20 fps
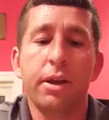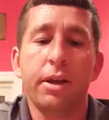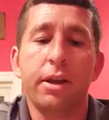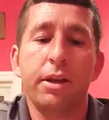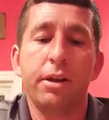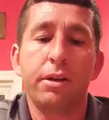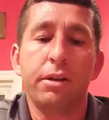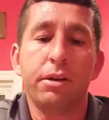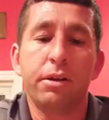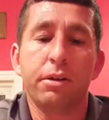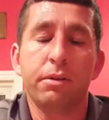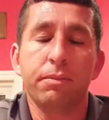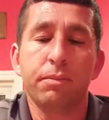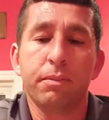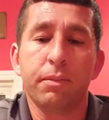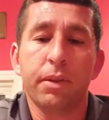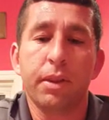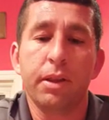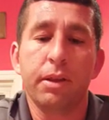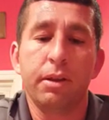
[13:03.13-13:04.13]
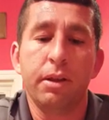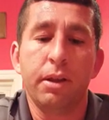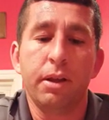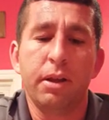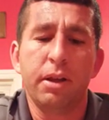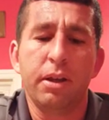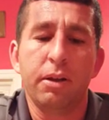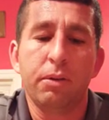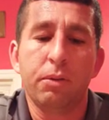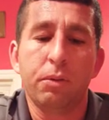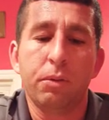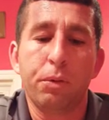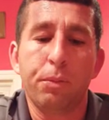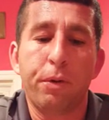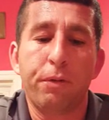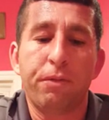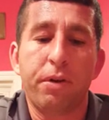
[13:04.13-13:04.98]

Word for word: And uh, one of my